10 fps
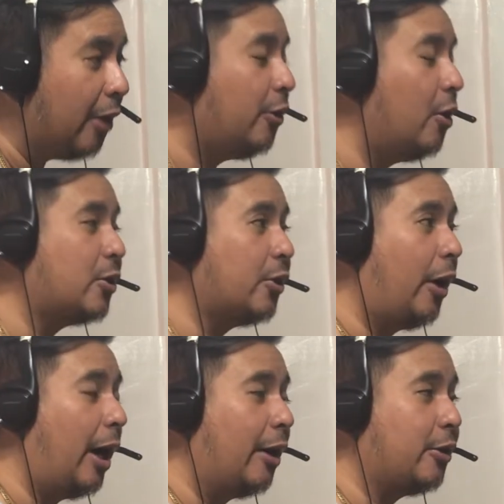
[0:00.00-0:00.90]
No,
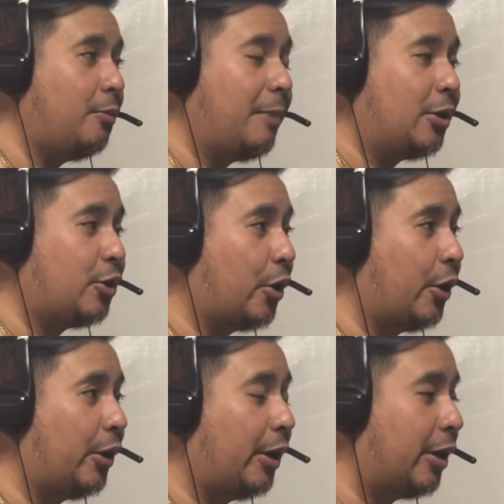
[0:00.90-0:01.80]
sir. You
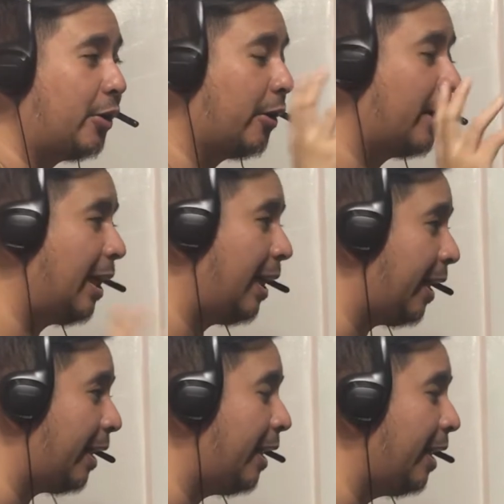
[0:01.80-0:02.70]
mentioned that your
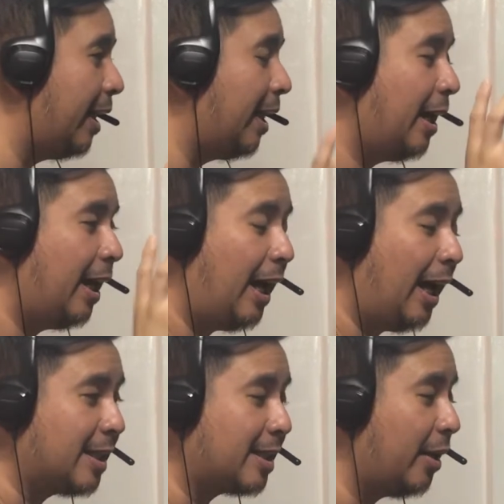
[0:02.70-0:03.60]
kid
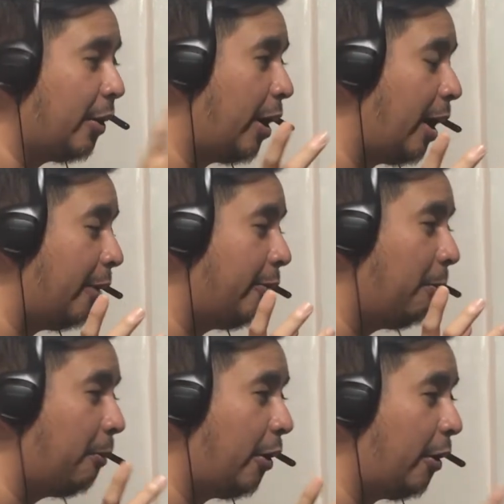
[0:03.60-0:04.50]
has their
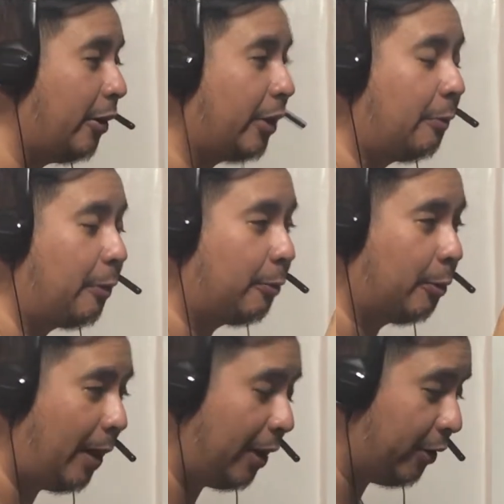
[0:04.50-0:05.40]
number on a different
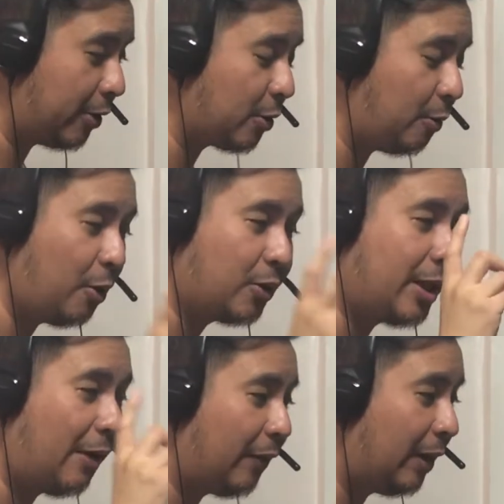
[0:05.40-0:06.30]
provider. So
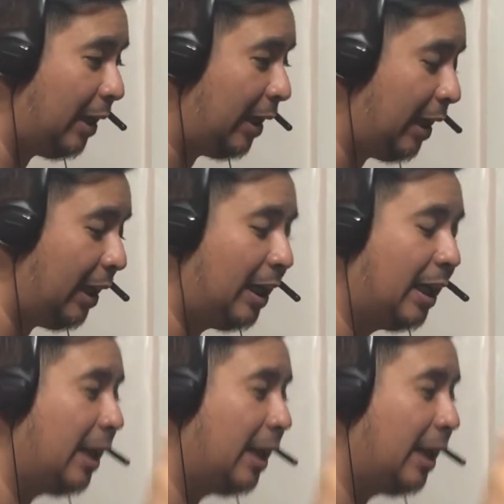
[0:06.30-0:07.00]
most definitely,